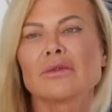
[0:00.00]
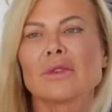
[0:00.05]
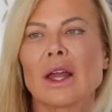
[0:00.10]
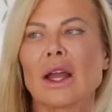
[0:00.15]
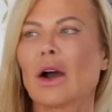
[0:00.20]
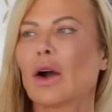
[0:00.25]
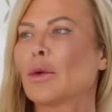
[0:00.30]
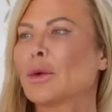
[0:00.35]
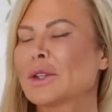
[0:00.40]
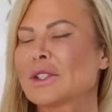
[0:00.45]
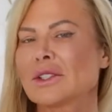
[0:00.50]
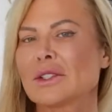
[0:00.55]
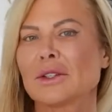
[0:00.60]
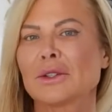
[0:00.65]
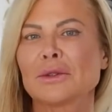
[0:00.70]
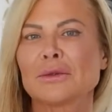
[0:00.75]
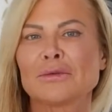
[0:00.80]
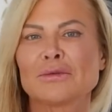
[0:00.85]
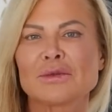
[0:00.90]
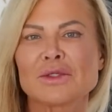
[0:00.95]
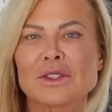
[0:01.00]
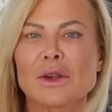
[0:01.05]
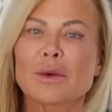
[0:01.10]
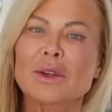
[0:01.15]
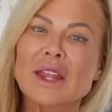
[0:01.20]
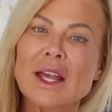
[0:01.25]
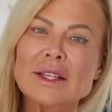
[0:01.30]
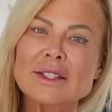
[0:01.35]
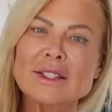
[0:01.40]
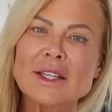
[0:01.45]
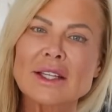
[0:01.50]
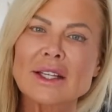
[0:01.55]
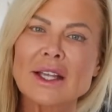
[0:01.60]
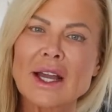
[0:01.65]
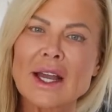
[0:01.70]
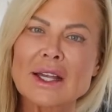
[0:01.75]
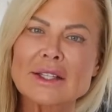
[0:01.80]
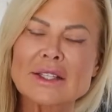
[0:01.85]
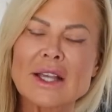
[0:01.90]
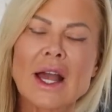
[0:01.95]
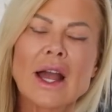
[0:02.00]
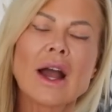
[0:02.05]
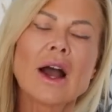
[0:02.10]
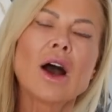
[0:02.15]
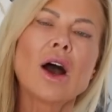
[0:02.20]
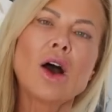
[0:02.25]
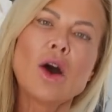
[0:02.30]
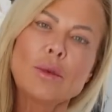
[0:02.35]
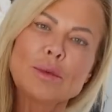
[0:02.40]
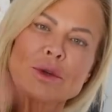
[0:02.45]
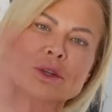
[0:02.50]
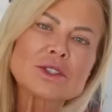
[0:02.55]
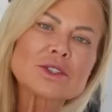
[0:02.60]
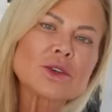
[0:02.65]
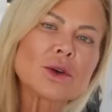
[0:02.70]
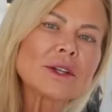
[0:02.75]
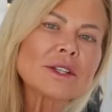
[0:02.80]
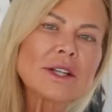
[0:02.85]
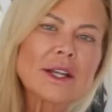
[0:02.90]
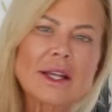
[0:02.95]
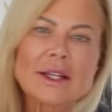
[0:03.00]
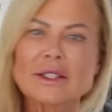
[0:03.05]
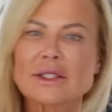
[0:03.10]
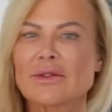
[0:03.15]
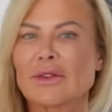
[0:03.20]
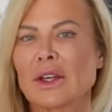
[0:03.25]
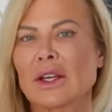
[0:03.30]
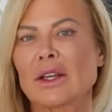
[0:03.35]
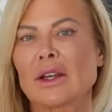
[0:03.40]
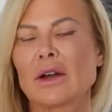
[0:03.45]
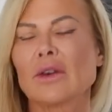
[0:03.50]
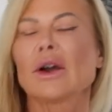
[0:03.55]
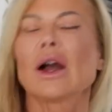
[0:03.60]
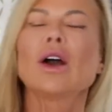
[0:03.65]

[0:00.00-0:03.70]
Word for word: They always do. So with that said, guys, I hope you enjoyed today's video.